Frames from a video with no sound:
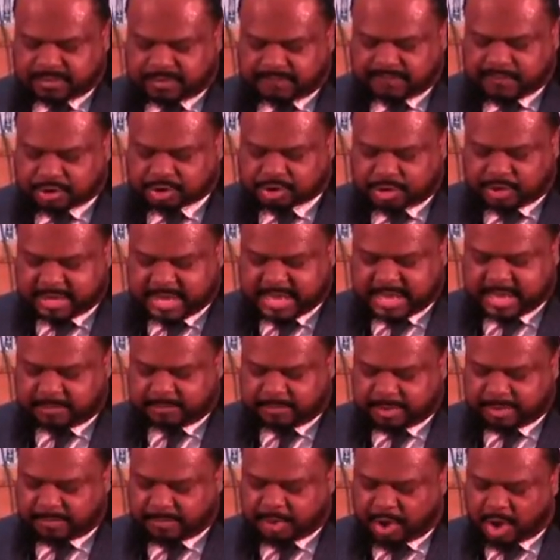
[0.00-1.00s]
Verse
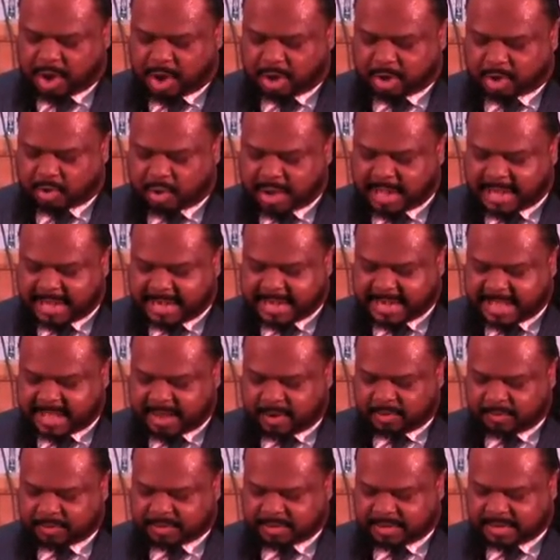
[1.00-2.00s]
28, but Paul cried
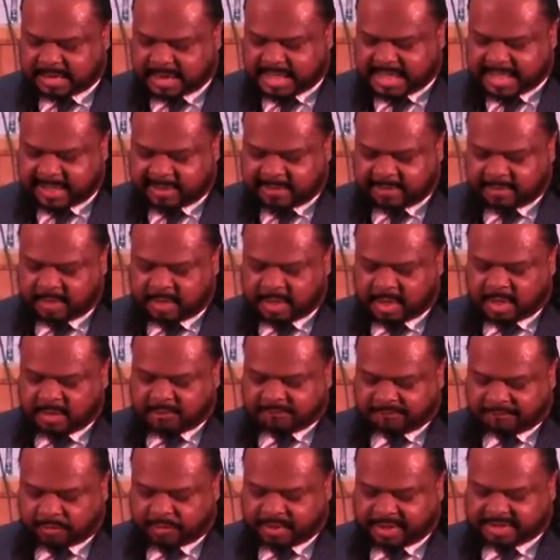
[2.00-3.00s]
out with a
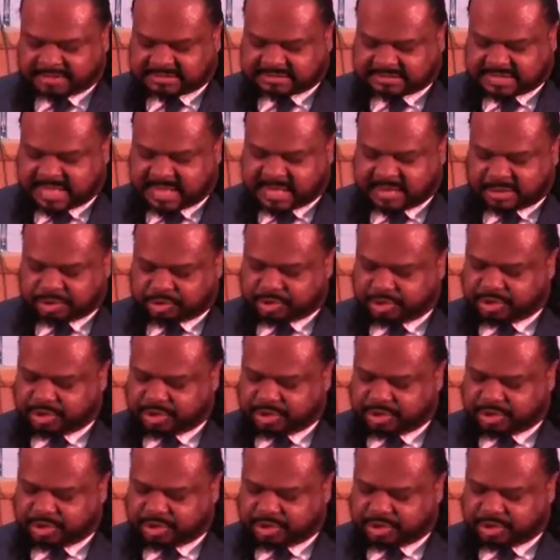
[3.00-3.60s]
loud voice saying,